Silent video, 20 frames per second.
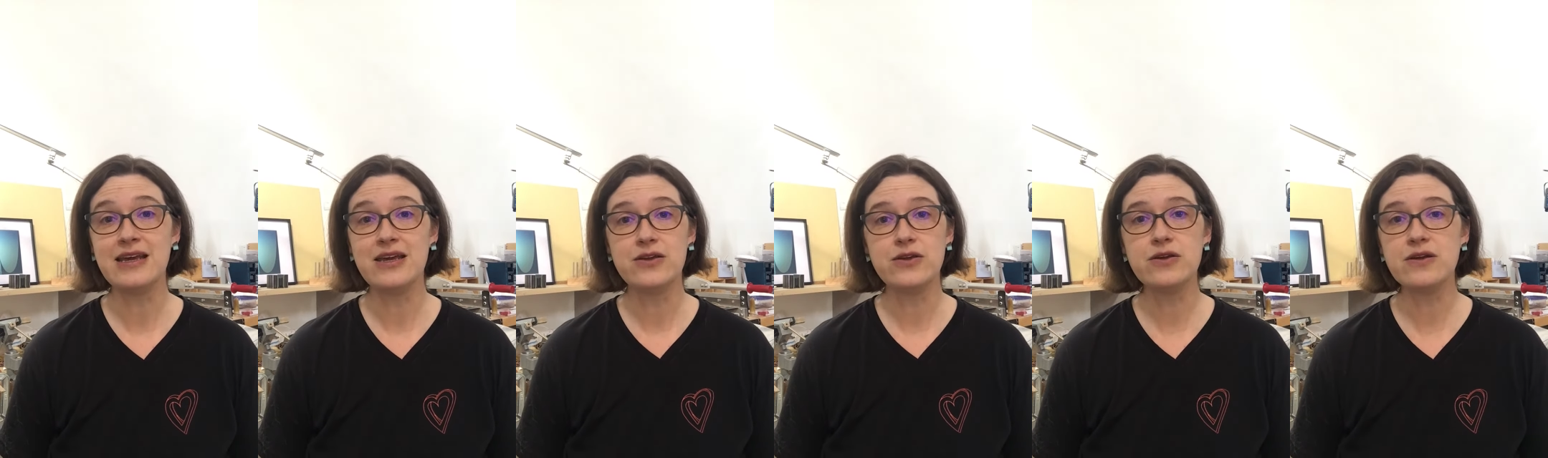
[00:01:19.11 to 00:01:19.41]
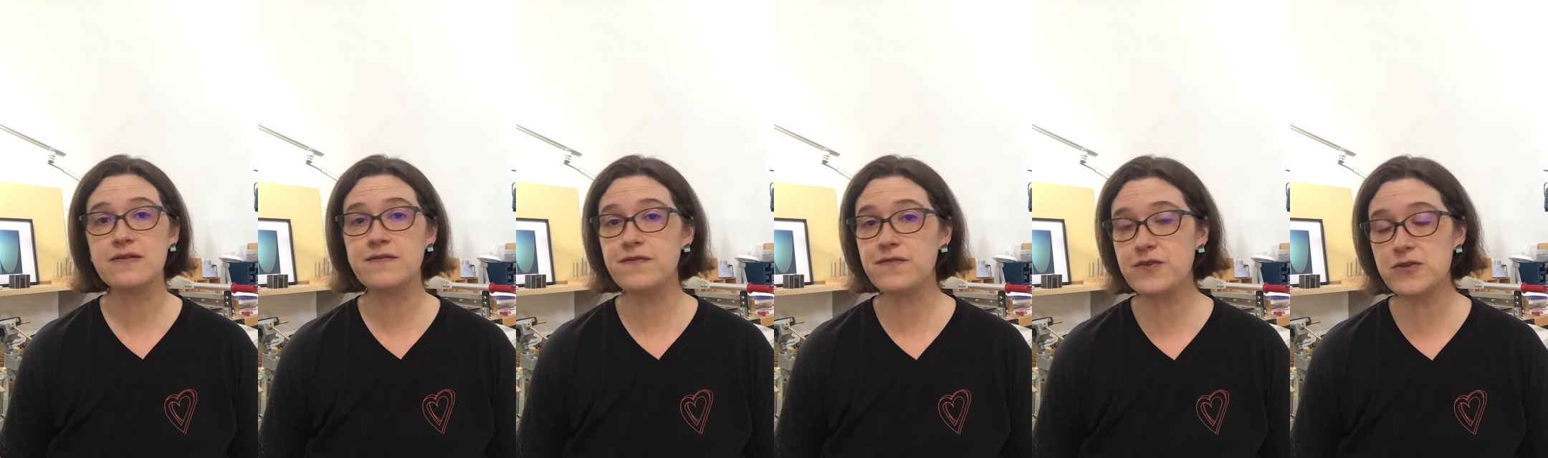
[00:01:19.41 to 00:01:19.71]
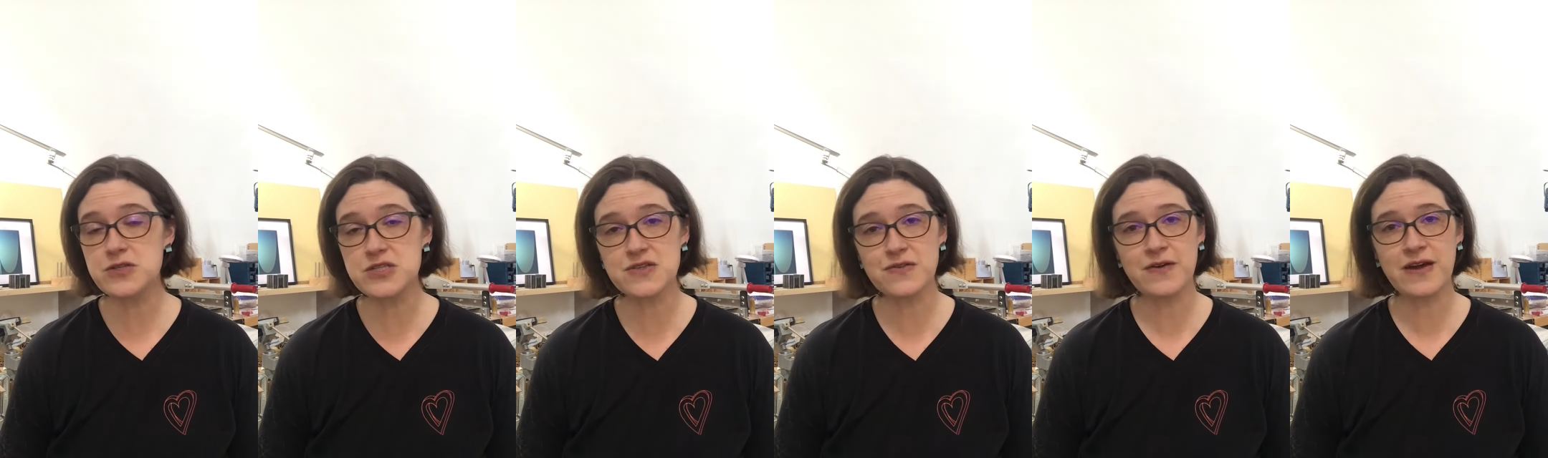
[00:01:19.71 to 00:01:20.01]
You can
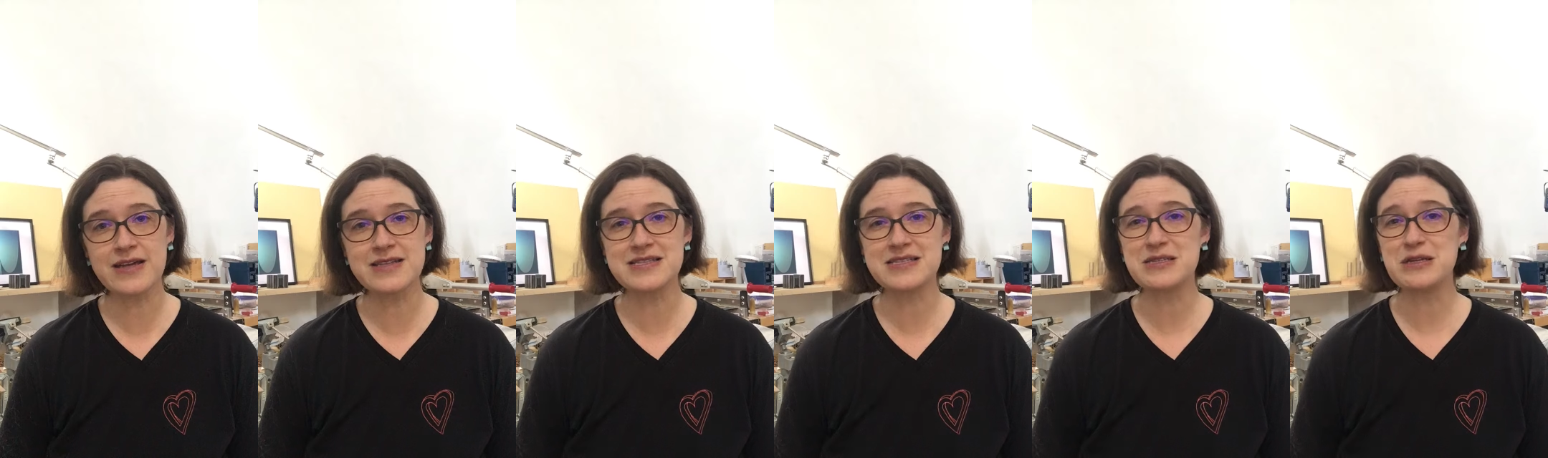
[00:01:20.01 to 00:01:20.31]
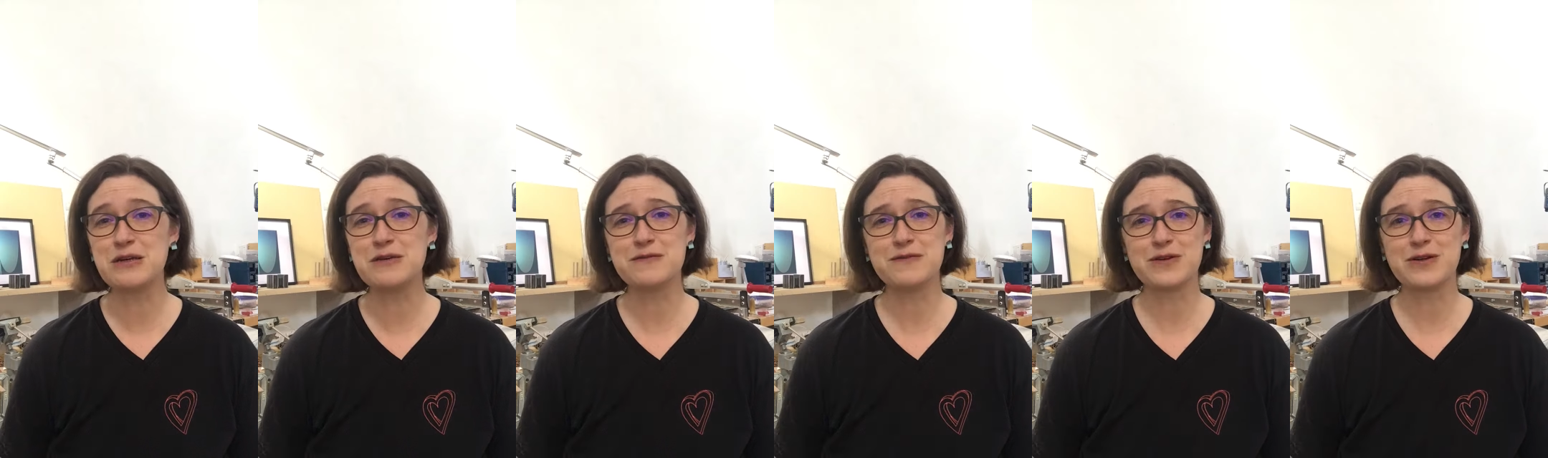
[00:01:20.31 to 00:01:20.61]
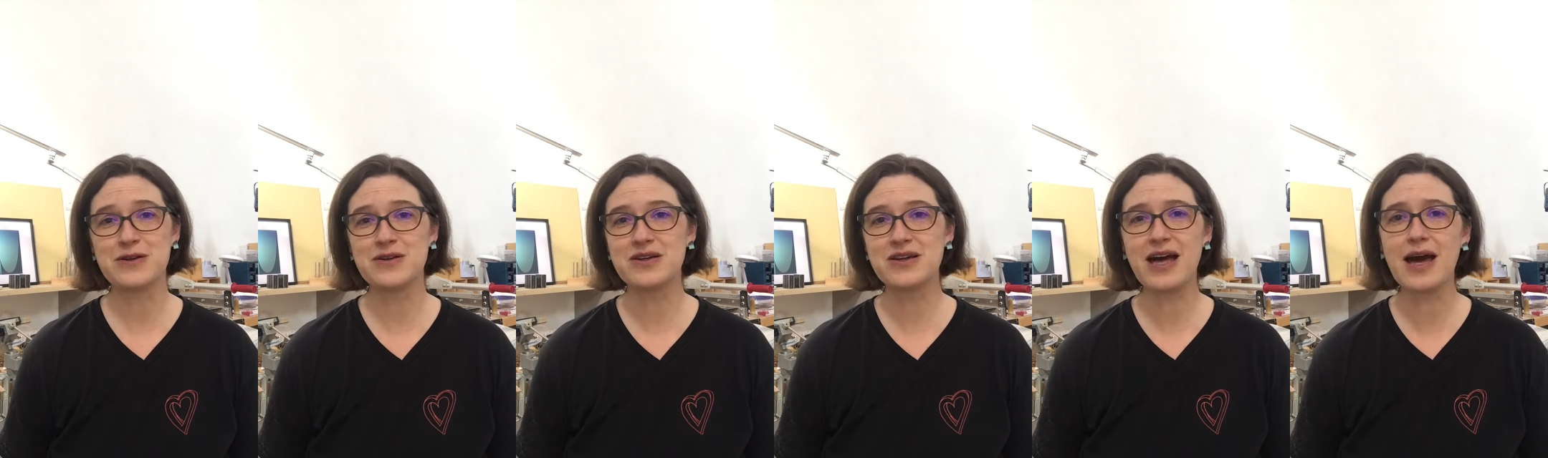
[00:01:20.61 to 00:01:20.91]
fuse fine
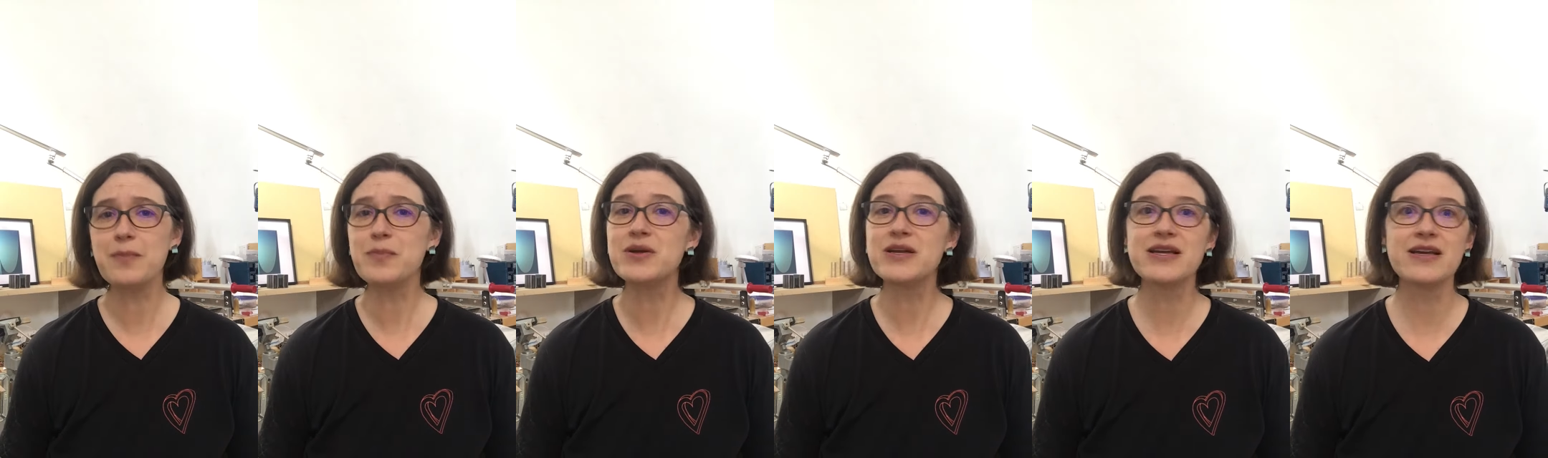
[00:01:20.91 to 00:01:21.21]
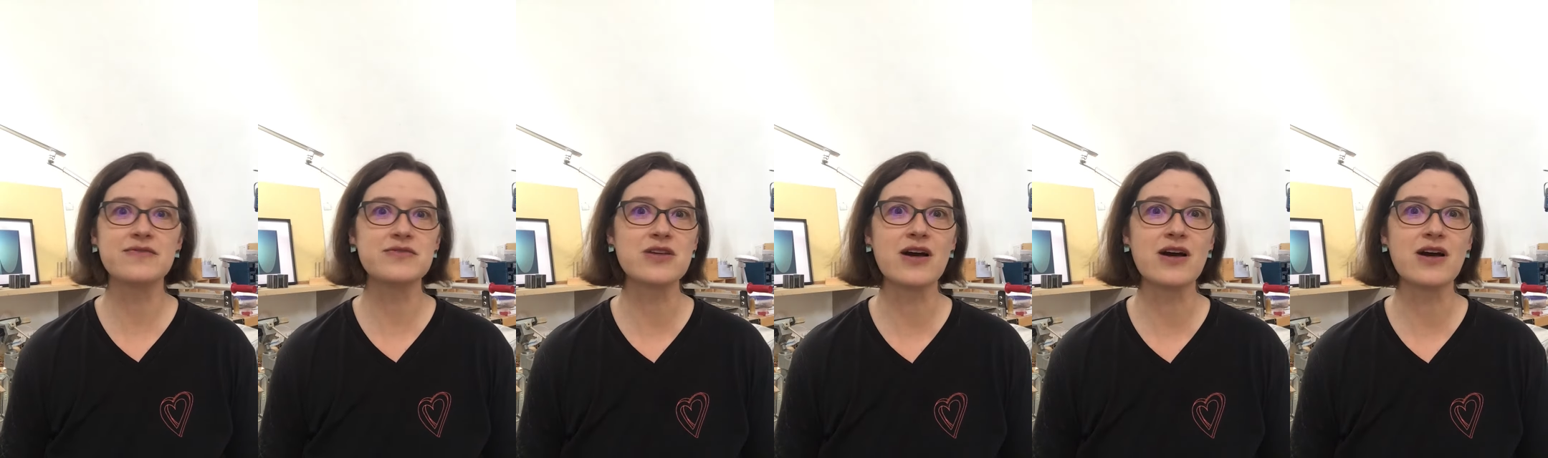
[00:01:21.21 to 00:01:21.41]
silver. Copper gives